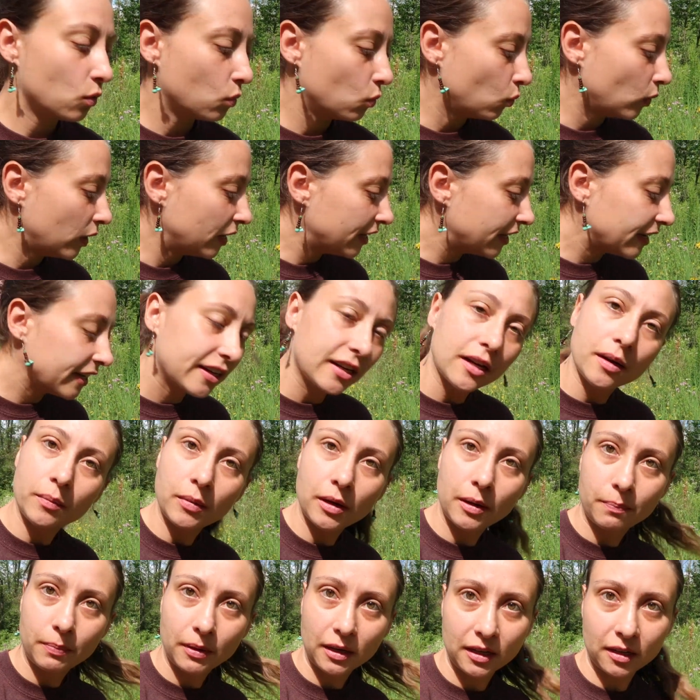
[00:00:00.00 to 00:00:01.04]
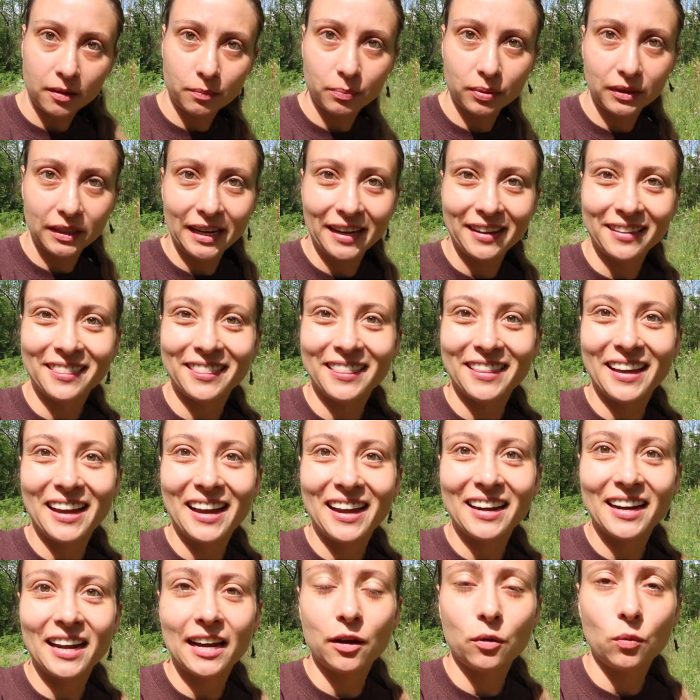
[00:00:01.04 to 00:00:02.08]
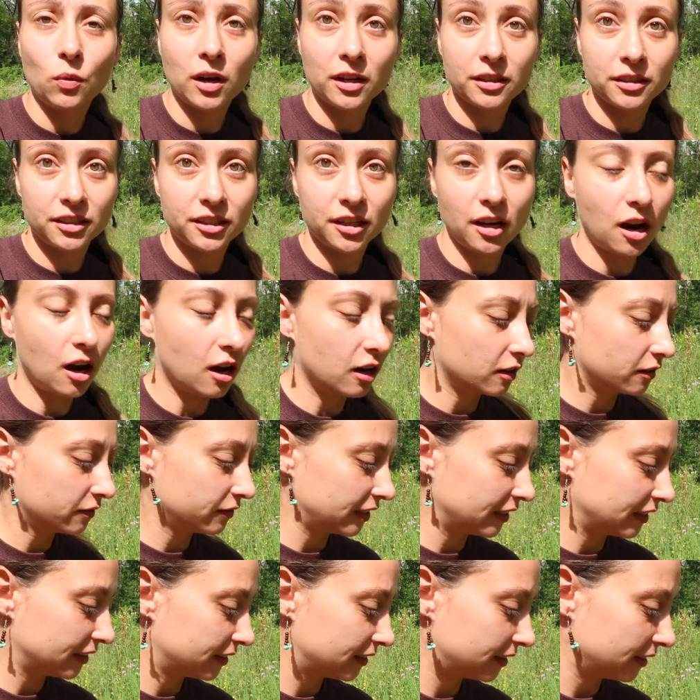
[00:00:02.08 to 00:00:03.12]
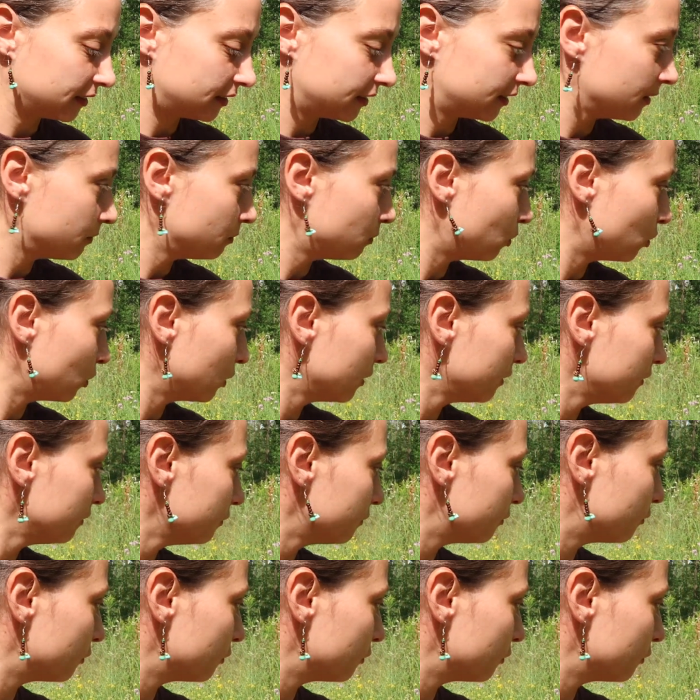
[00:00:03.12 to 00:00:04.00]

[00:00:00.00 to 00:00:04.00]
When I come up on a plant that I want to harvest, it's important